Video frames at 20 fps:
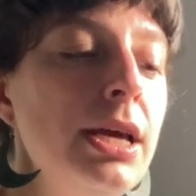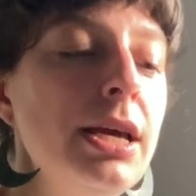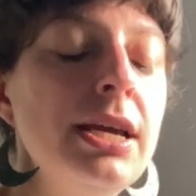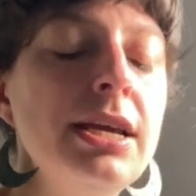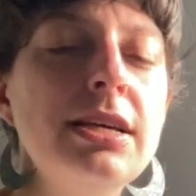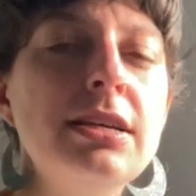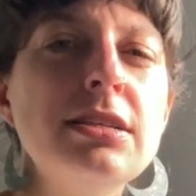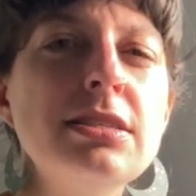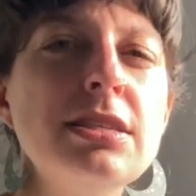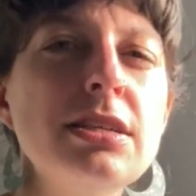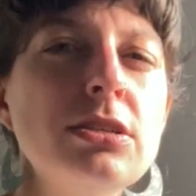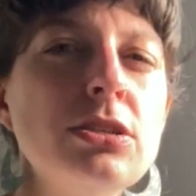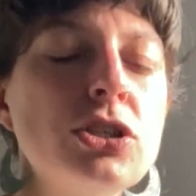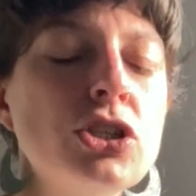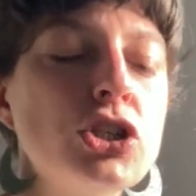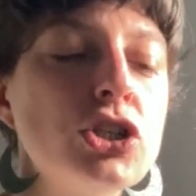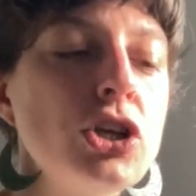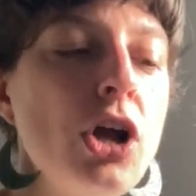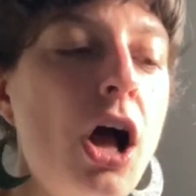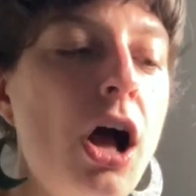It is a
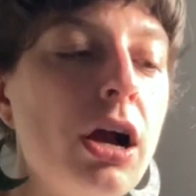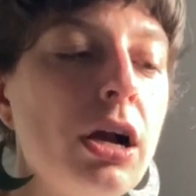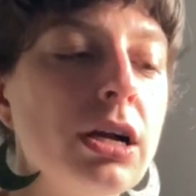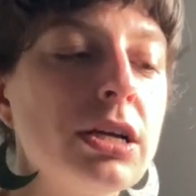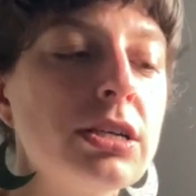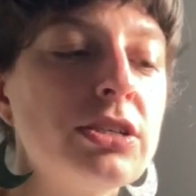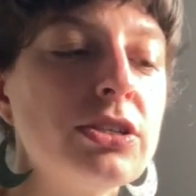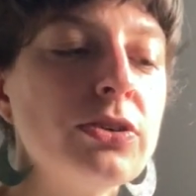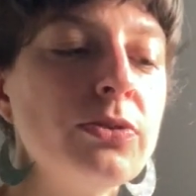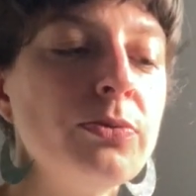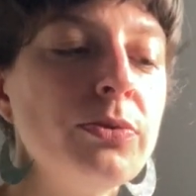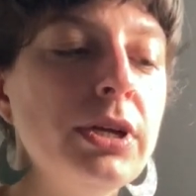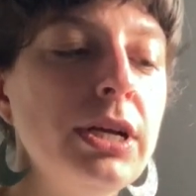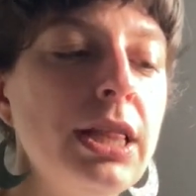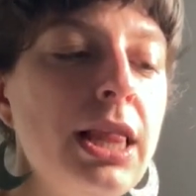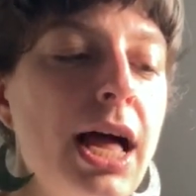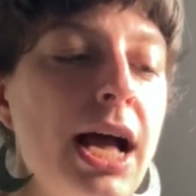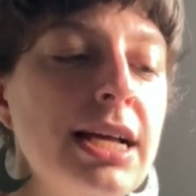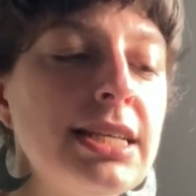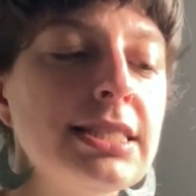shock to
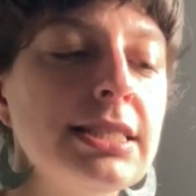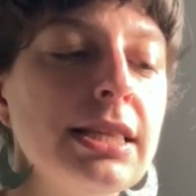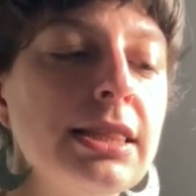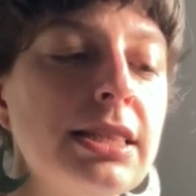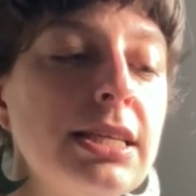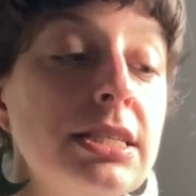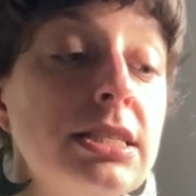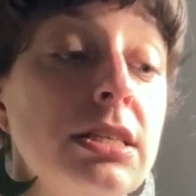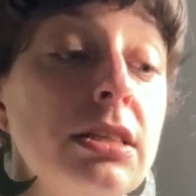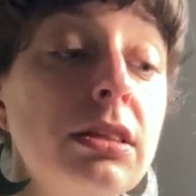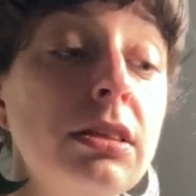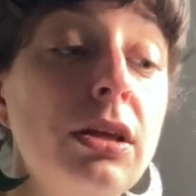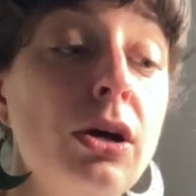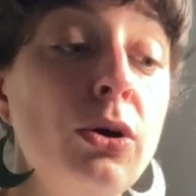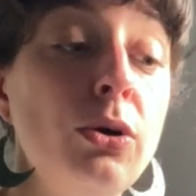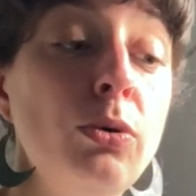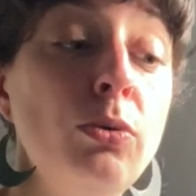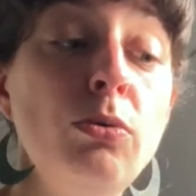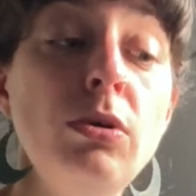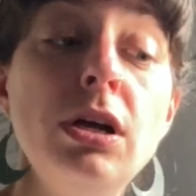realize that this
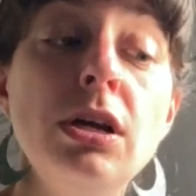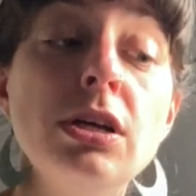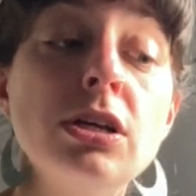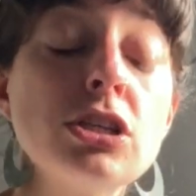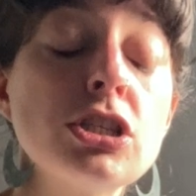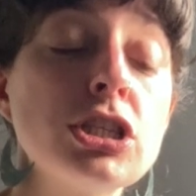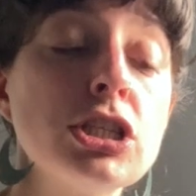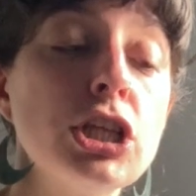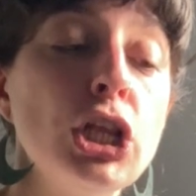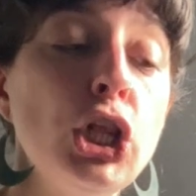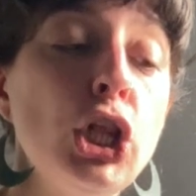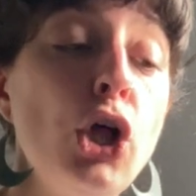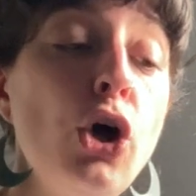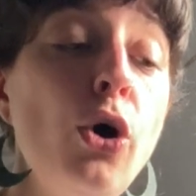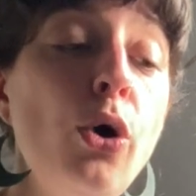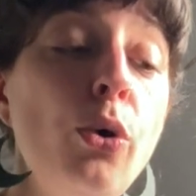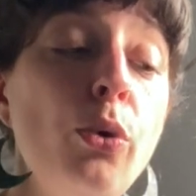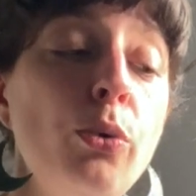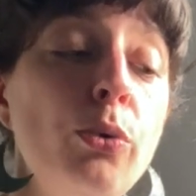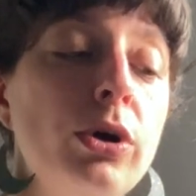low,
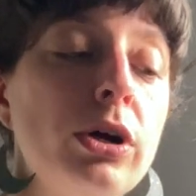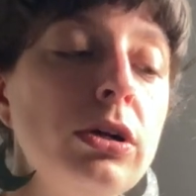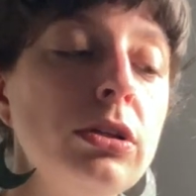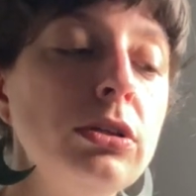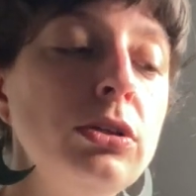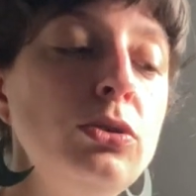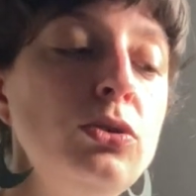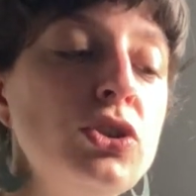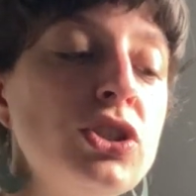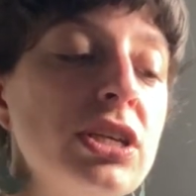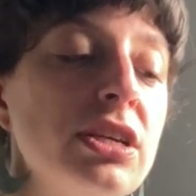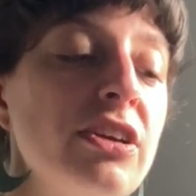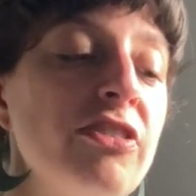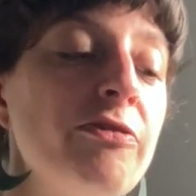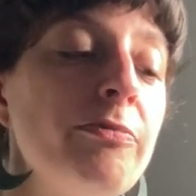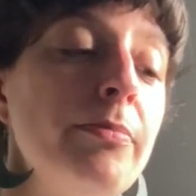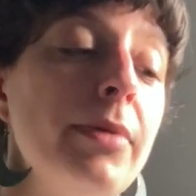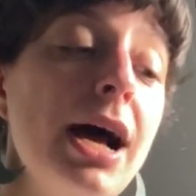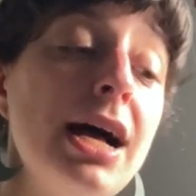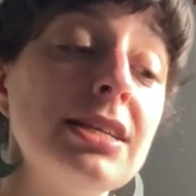slow collusion of
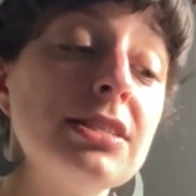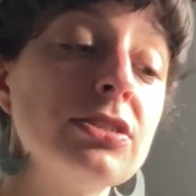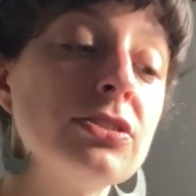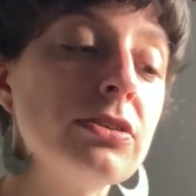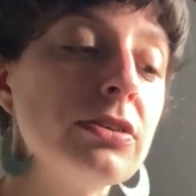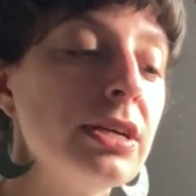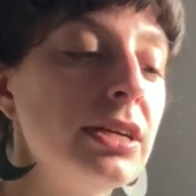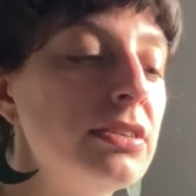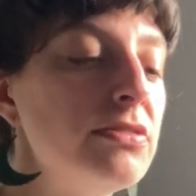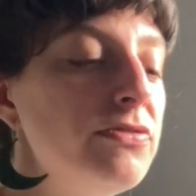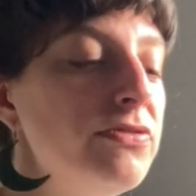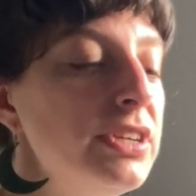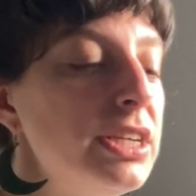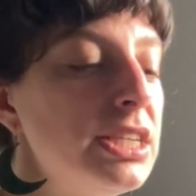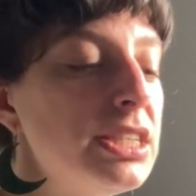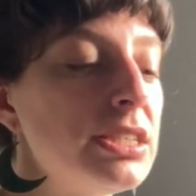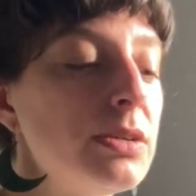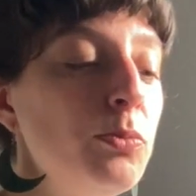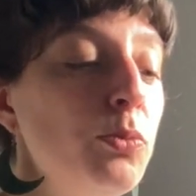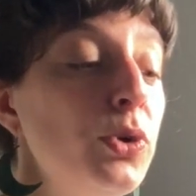master and
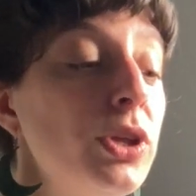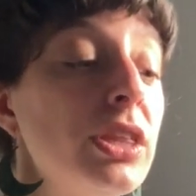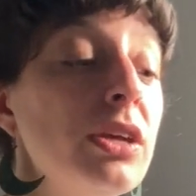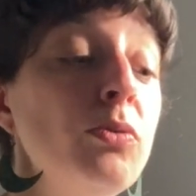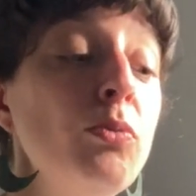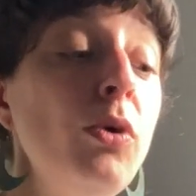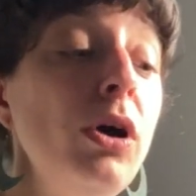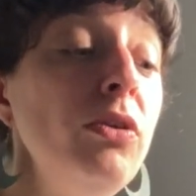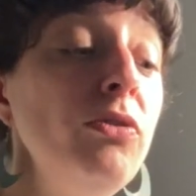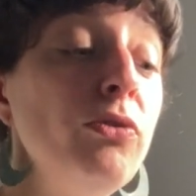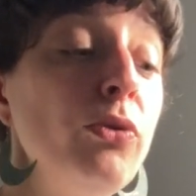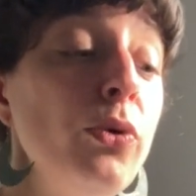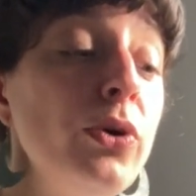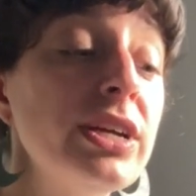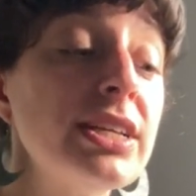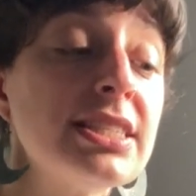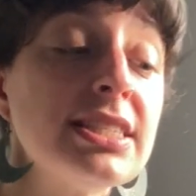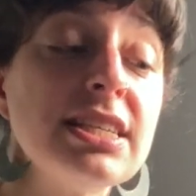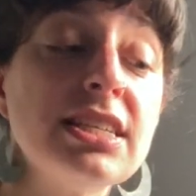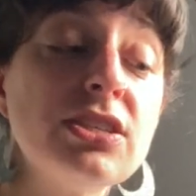victim within one
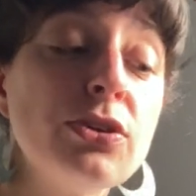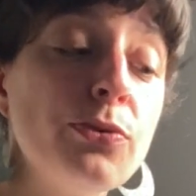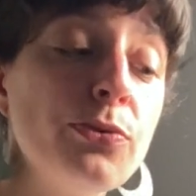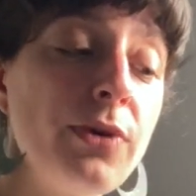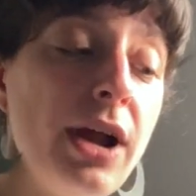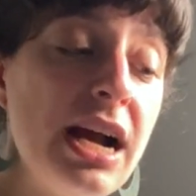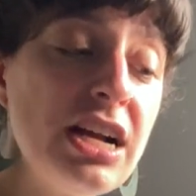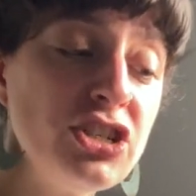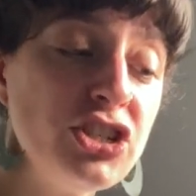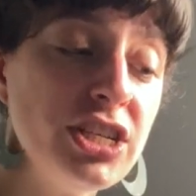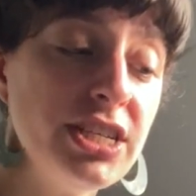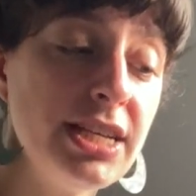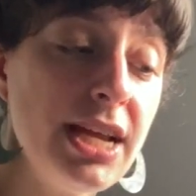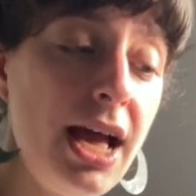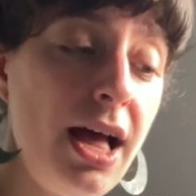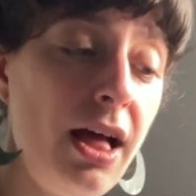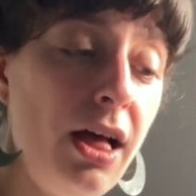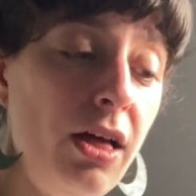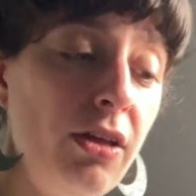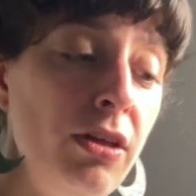voice is a
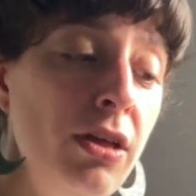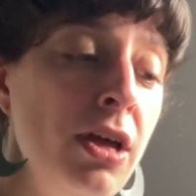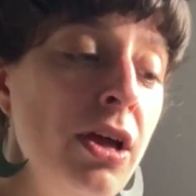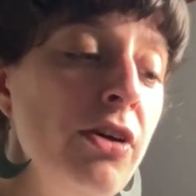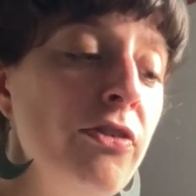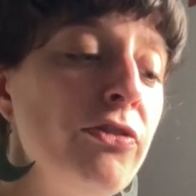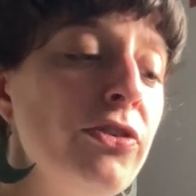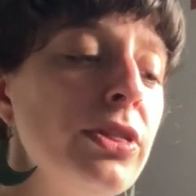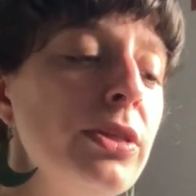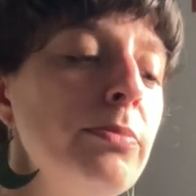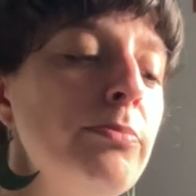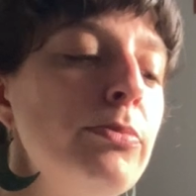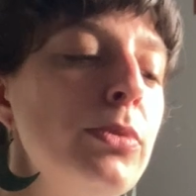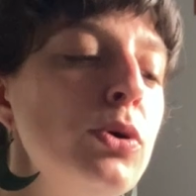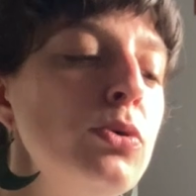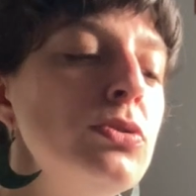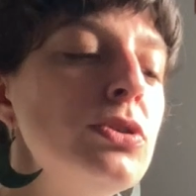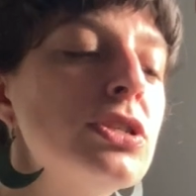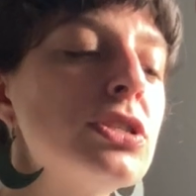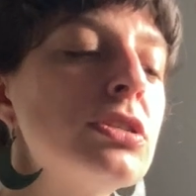rationale for the
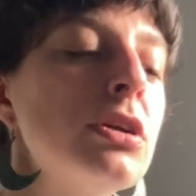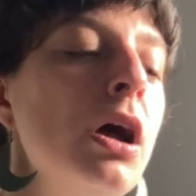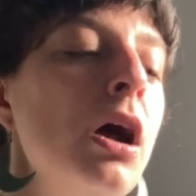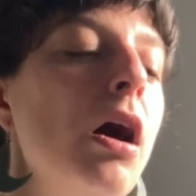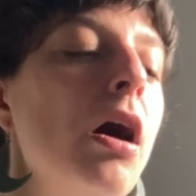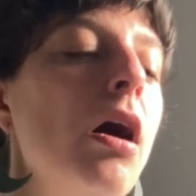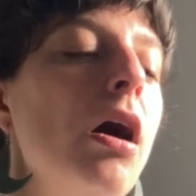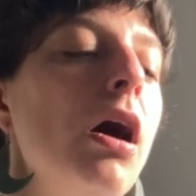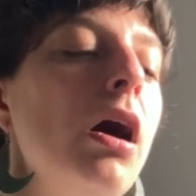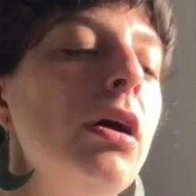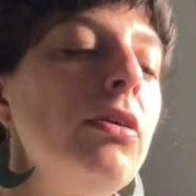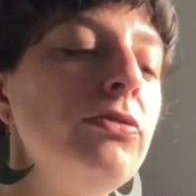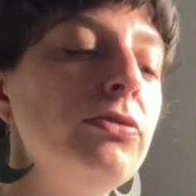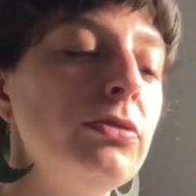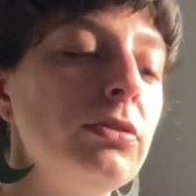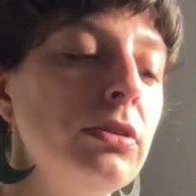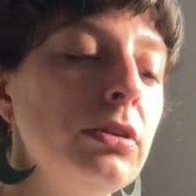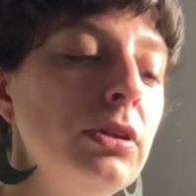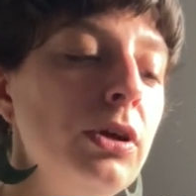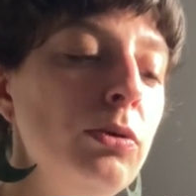most
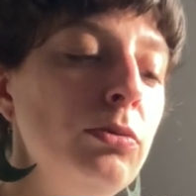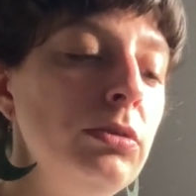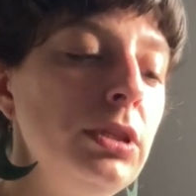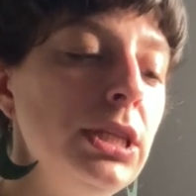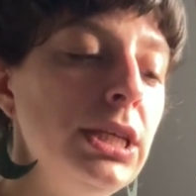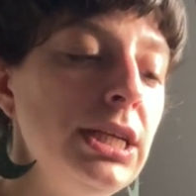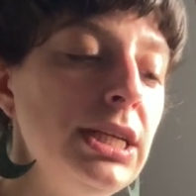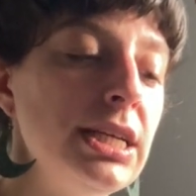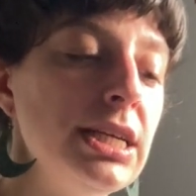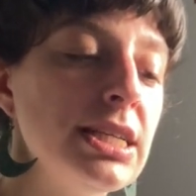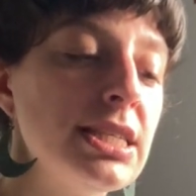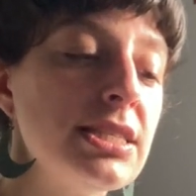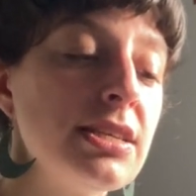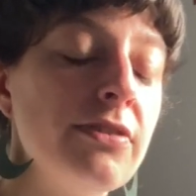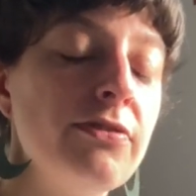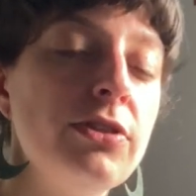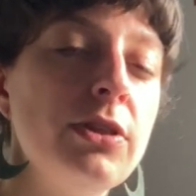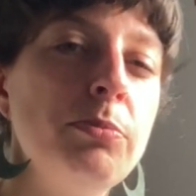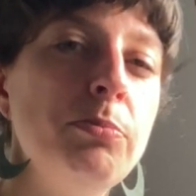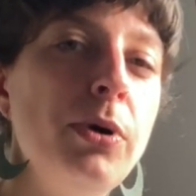awful loneliness
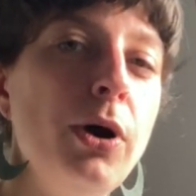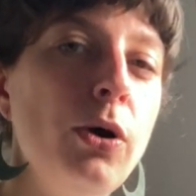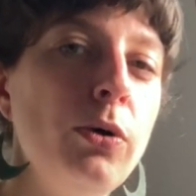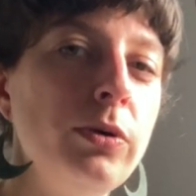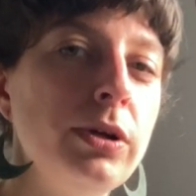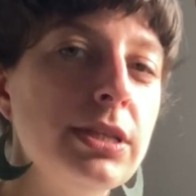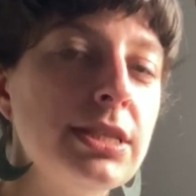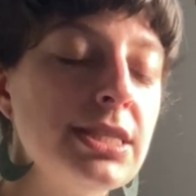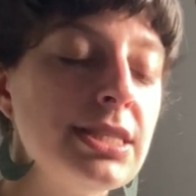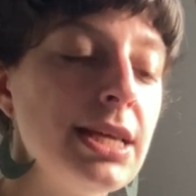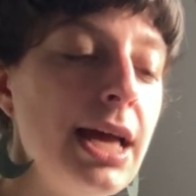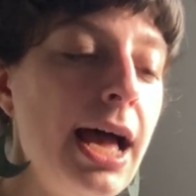of the poet's